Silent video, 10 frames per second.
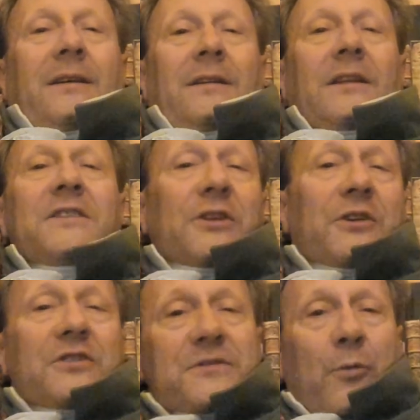Let's look
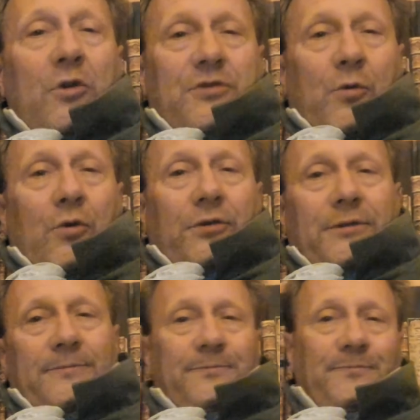at the sports world.
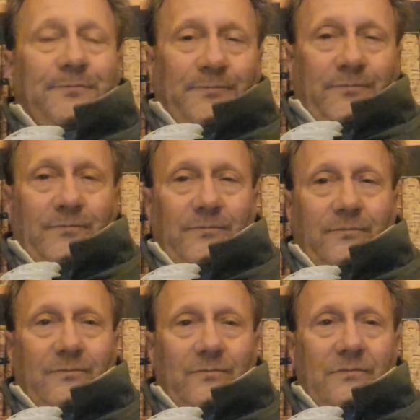
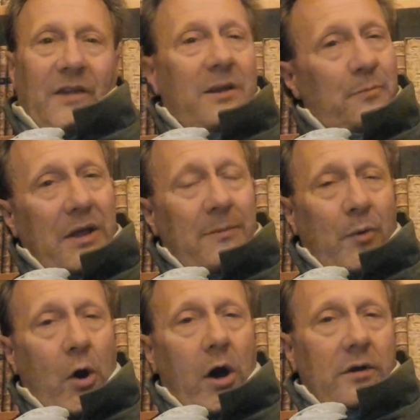In ping
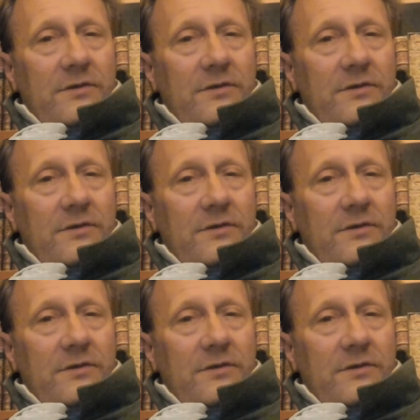pong,